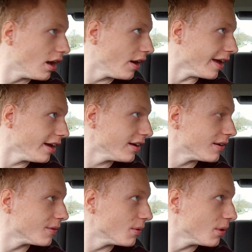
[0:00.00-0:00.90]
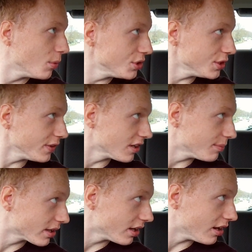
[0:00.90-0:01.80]
Hiya, what do you think of
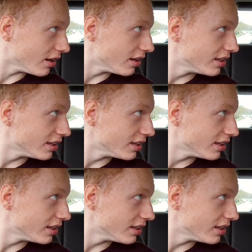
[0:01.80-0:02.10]
my car?